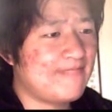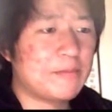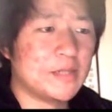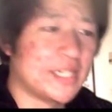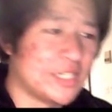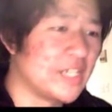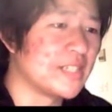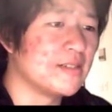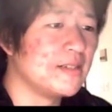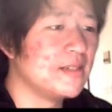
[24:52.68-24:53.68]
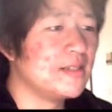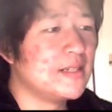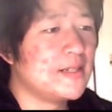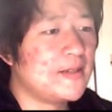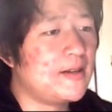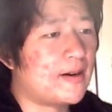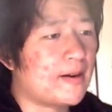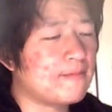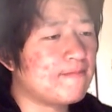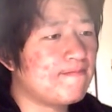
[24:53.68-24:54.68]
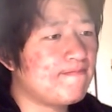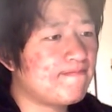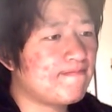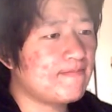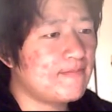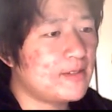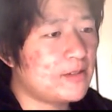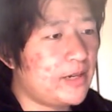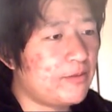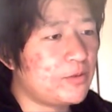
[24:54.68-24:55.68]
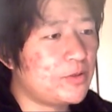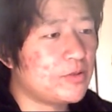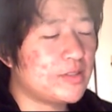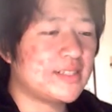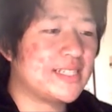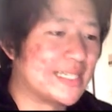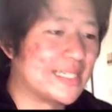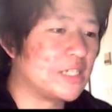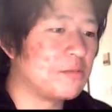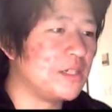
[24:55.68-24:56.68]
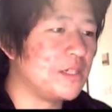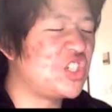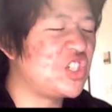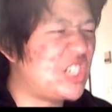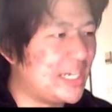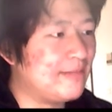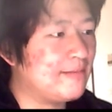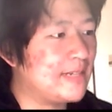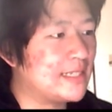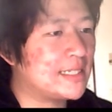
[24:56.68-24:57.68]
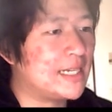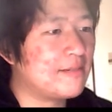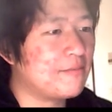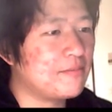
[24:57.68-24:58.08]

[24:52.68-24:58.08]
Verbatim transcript: I'm gonna take a chance. Alright. Janitor juice. 6 HP. Shit, that's not...